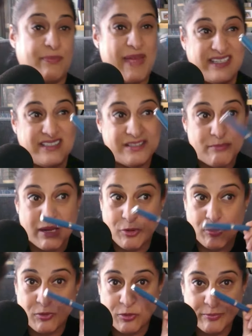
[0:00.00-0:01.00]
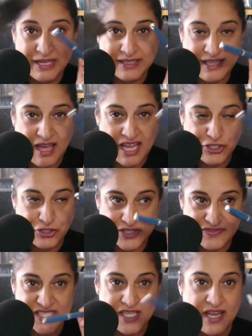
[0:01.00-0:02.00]
a pen, my Mont Blanc pen that I
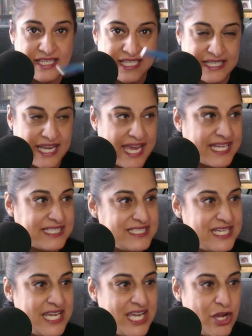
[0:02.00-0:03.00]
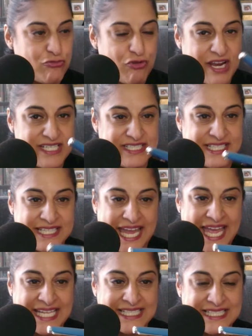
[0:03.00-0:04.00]
use for signing and writing,
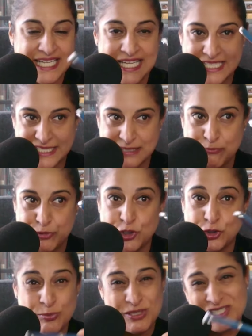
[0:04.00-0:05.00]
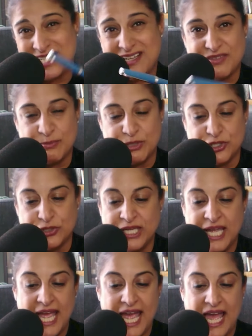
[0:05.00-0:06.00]
and it's blue because I love it blue.
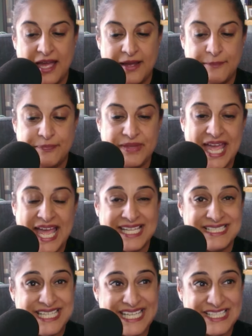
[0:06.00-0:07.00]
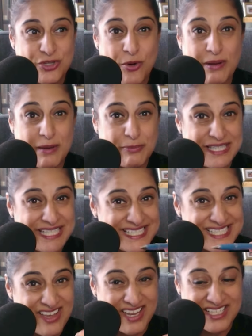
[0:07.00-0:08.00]
And it's got purple ink
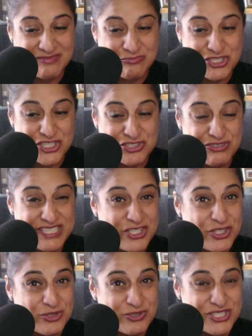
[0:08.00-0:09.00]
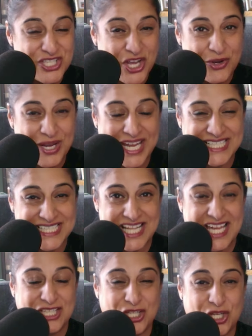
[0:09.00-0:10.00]
inside, which is really cool. So it's
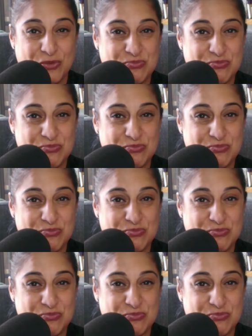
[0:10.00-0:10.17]
like